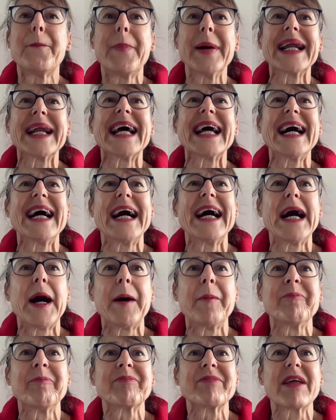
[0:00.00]
But
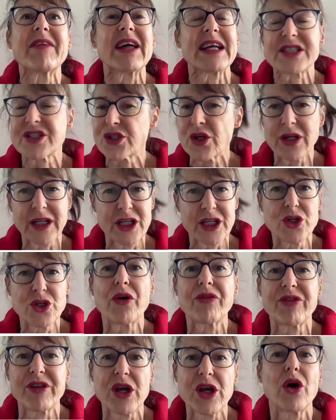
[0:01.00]
that's certainly
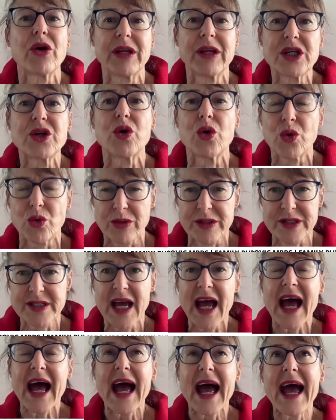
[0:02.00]
not the only cause.